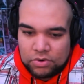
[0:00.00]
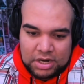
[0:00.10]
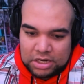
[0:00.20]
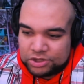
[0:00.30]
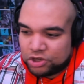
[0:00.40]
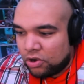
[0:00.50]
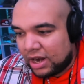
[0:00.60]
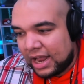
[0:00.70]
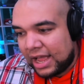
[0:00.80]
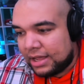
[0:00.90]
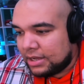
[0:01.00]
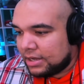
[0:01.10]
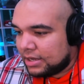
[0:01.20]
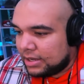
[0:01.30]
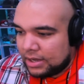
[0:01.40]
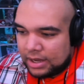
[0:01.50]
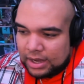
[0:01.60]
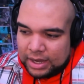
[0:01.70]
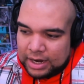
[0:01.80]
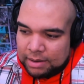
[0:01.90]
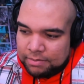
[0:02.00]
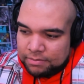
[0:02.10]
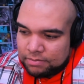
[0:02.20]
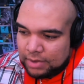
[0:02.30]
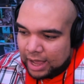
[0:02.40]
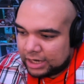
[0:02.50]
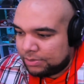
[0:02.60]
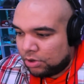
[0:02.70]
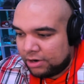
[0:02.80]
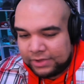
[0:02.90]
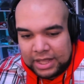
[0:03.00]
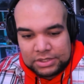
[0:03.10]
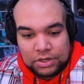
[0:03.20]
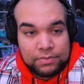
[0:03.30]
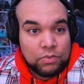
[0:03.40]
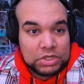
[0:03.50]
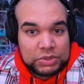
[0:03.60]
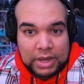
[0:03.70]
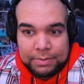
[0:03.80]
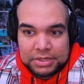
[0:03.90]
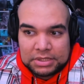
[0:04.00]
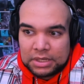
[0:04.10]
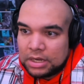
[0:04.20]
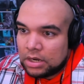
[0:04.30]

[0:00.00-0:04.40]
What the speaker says: Cordelia's grown a lot, and I'm actually pulling for that. So we'll see what happens.